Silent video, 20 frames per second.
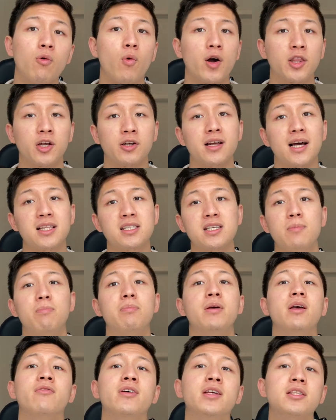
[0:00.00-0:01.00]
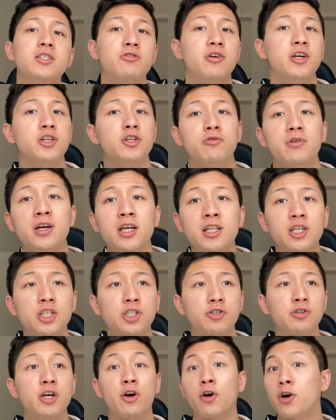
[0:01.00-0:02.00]
whether that's a pivot to a new
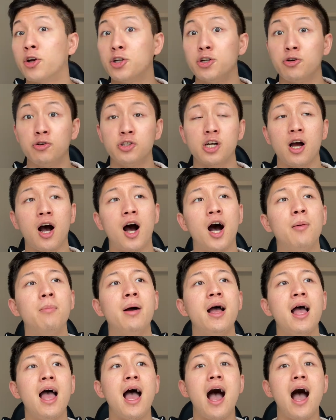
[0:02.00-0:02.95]
industry or a new job,